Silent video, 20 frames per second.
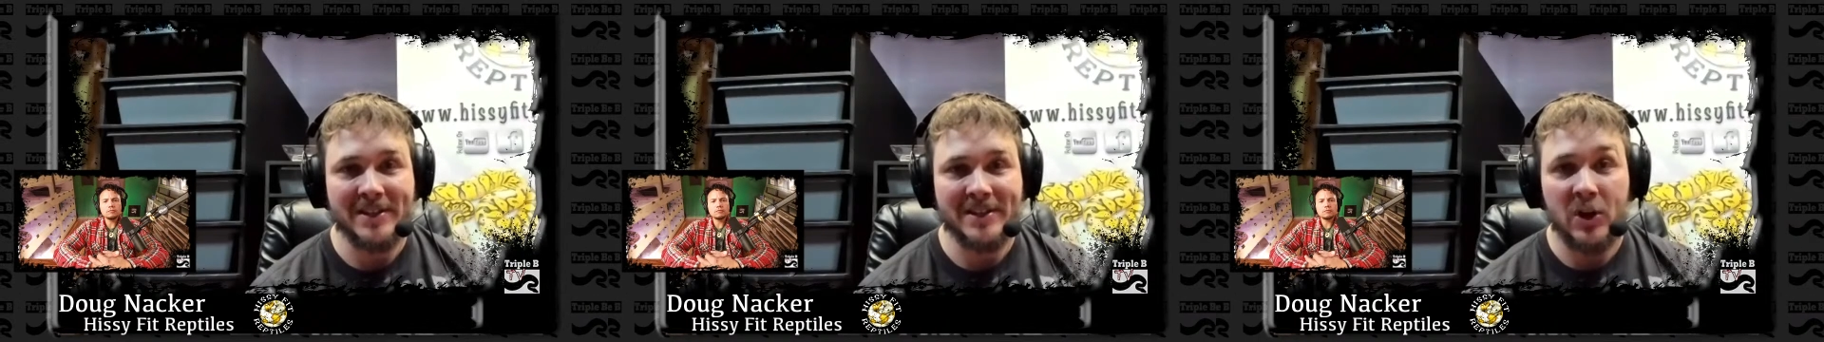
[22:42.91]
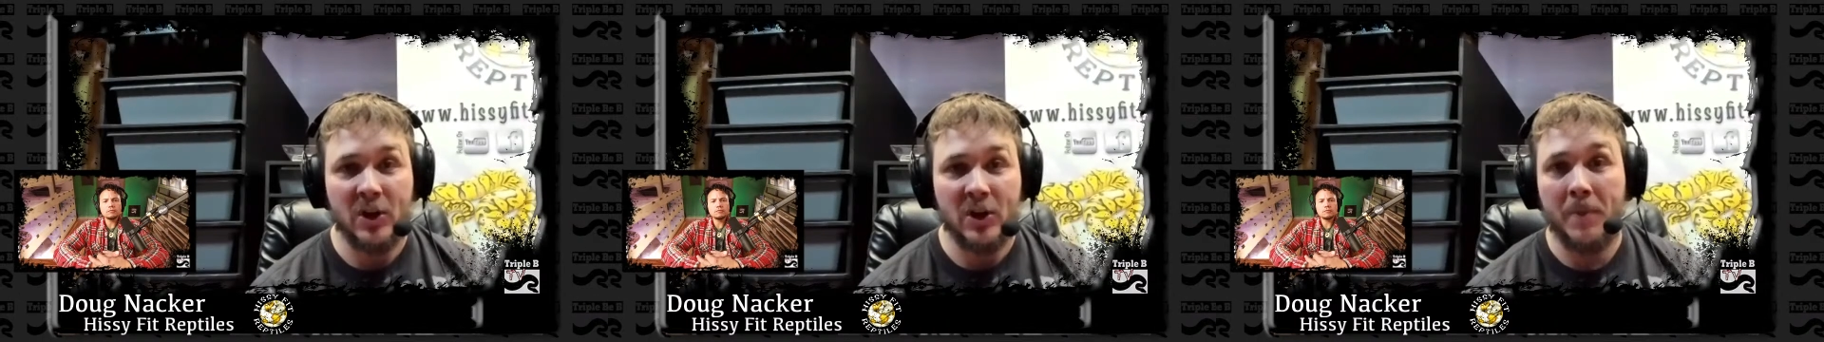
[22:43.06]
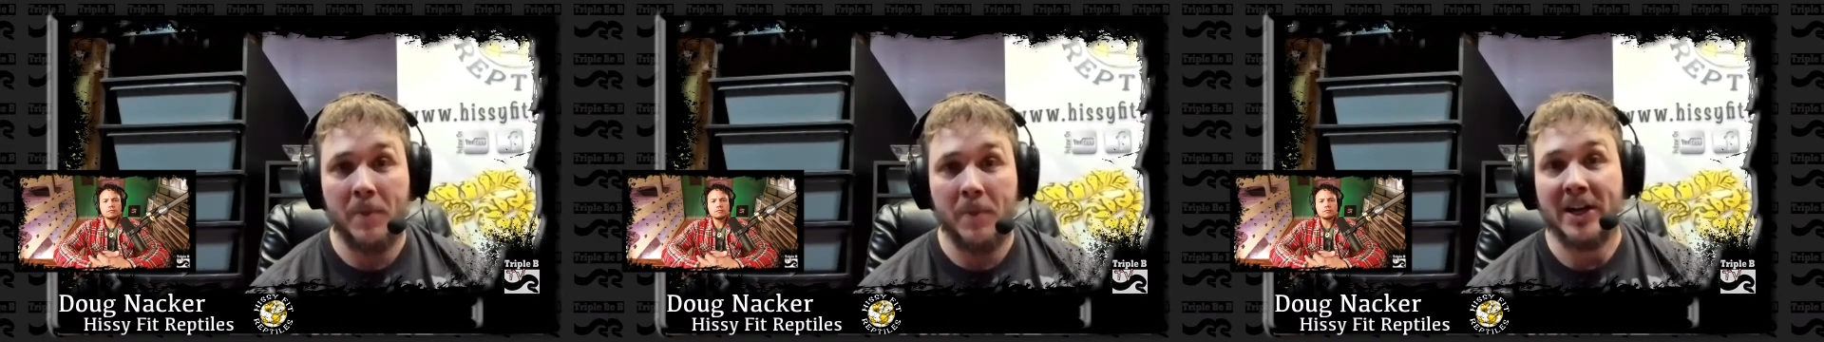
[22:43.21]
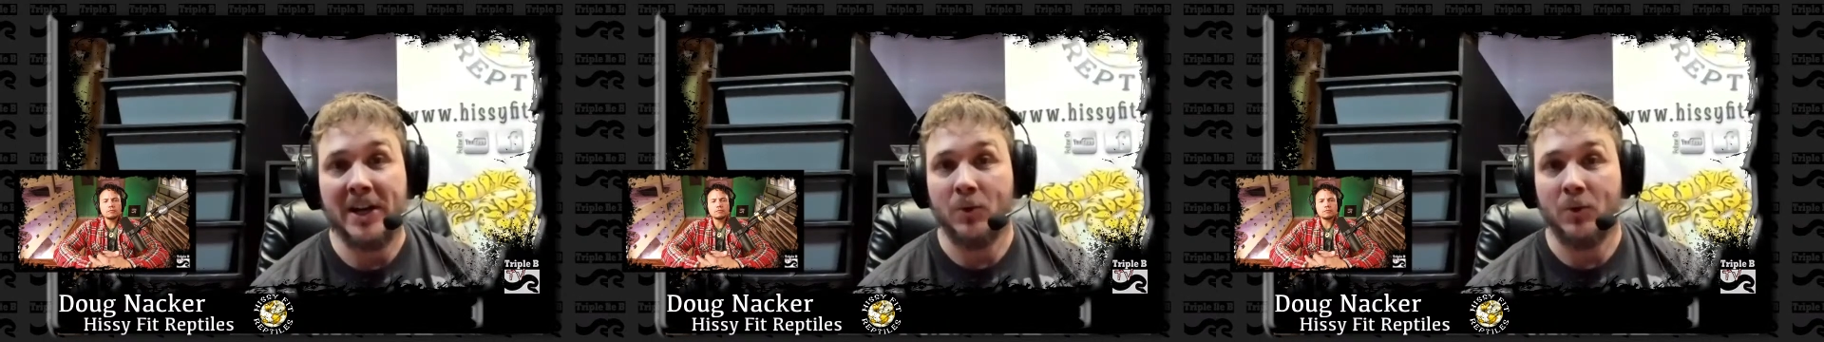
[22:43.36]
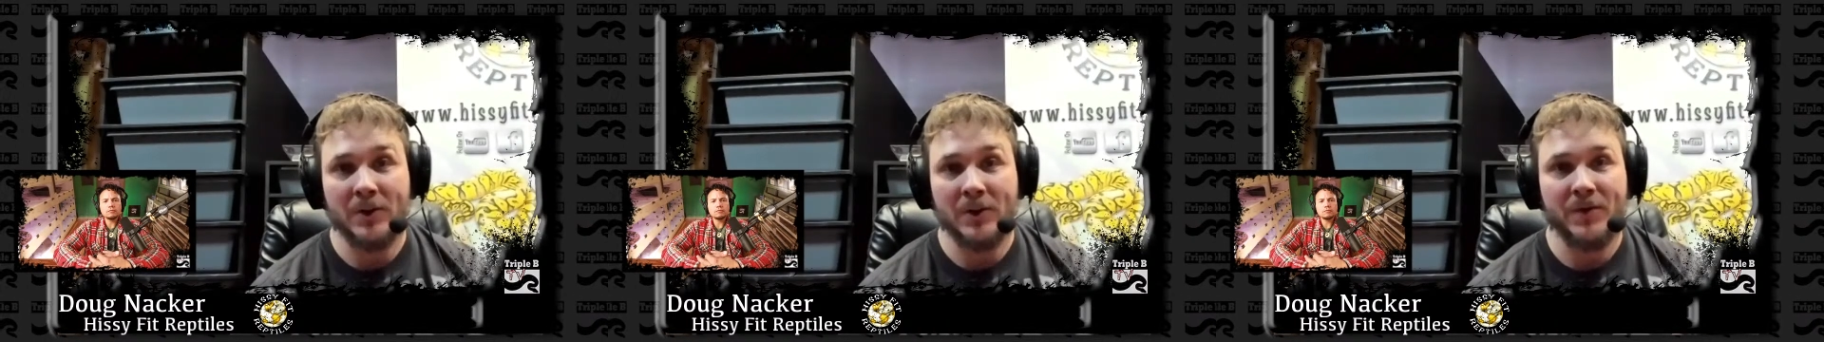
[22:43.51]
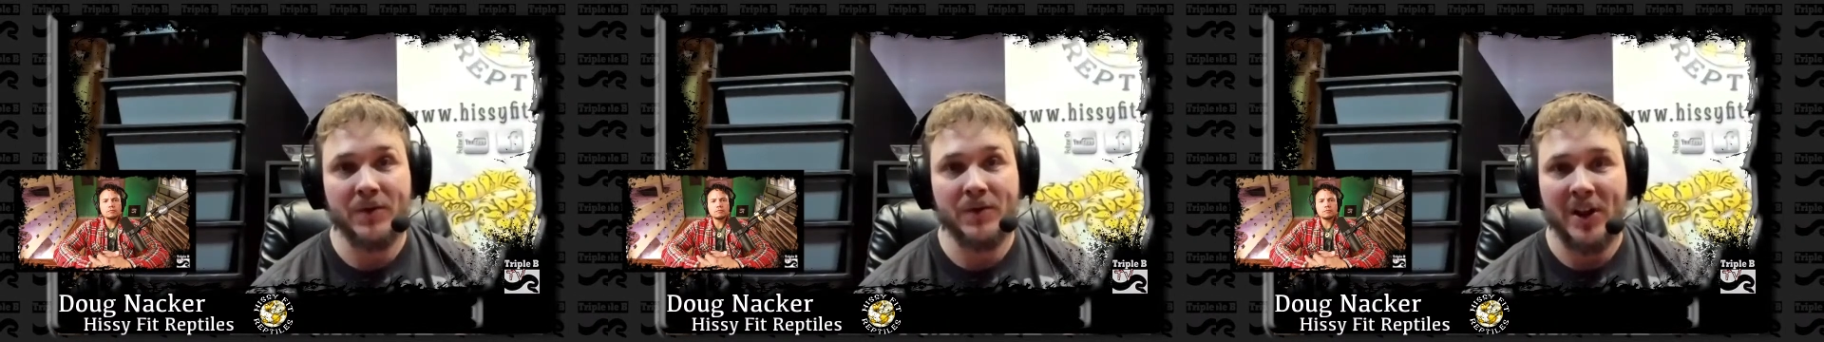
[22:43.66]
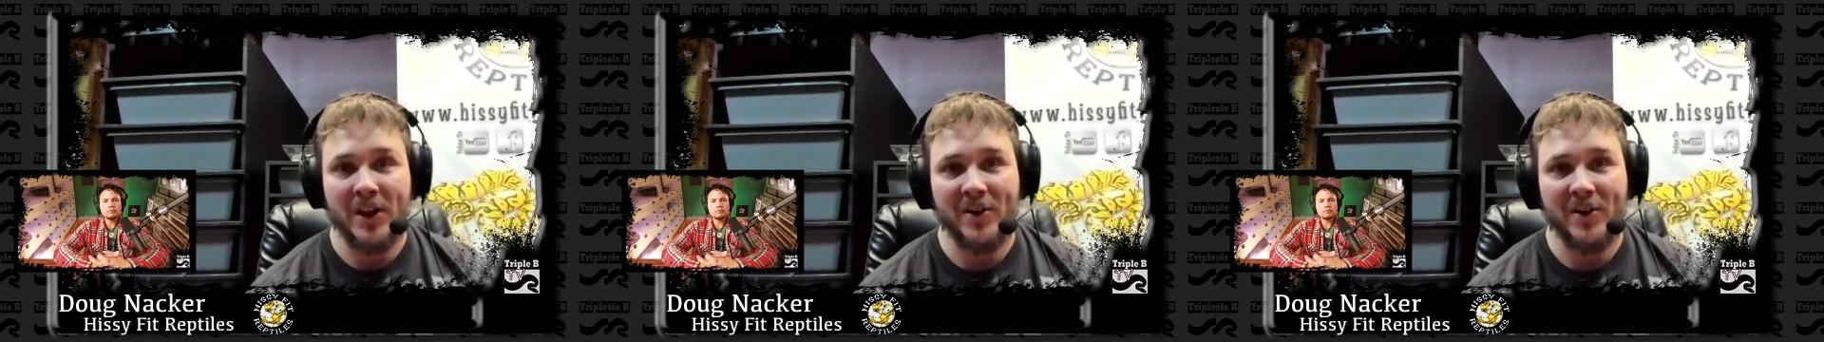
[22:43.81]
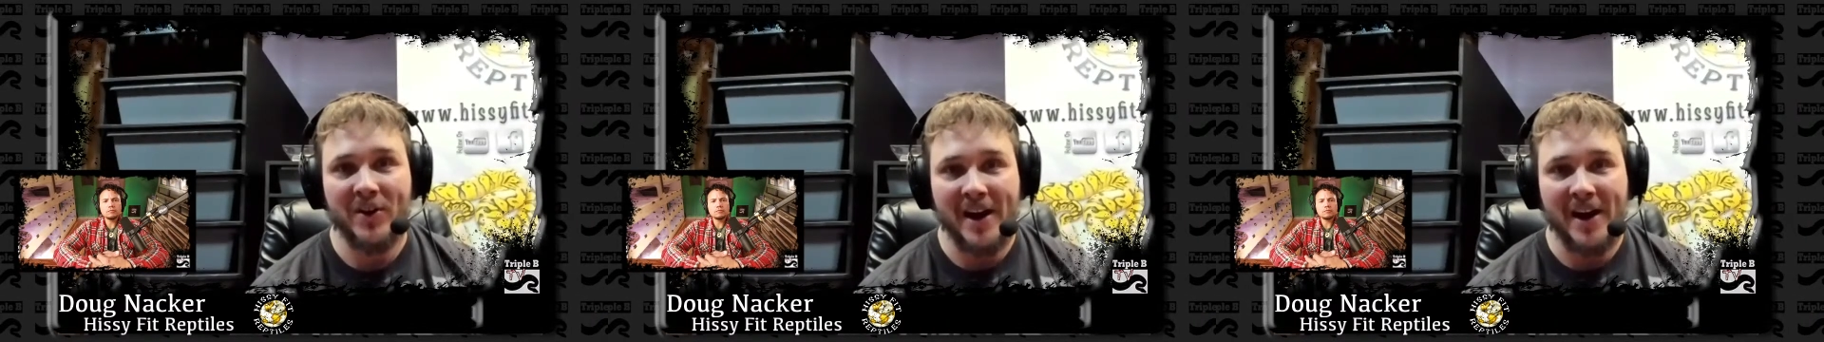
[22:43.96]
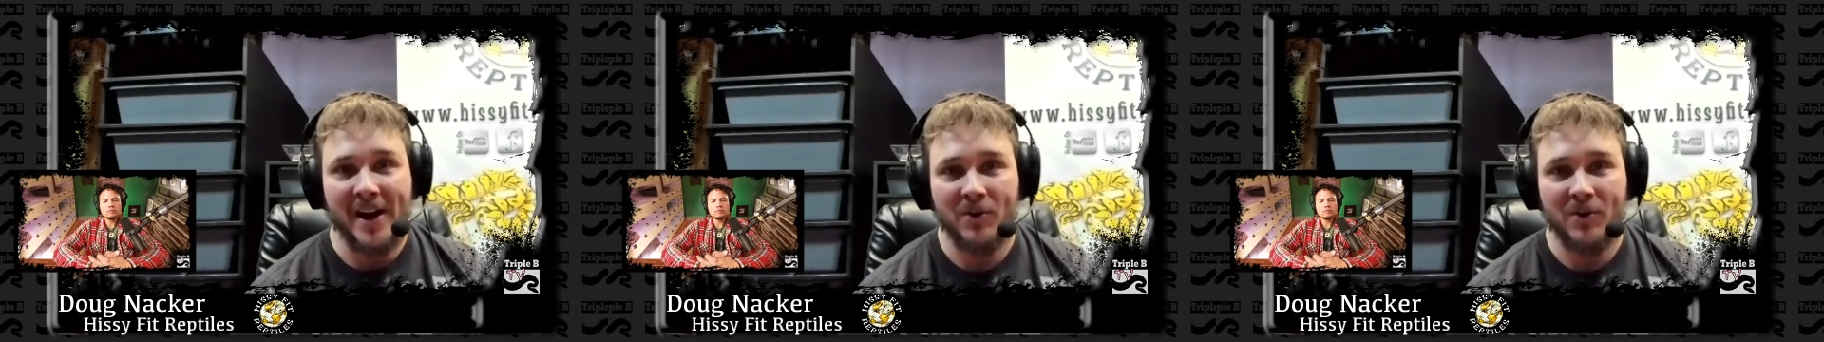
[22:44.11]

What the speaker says: then go back to work for another 8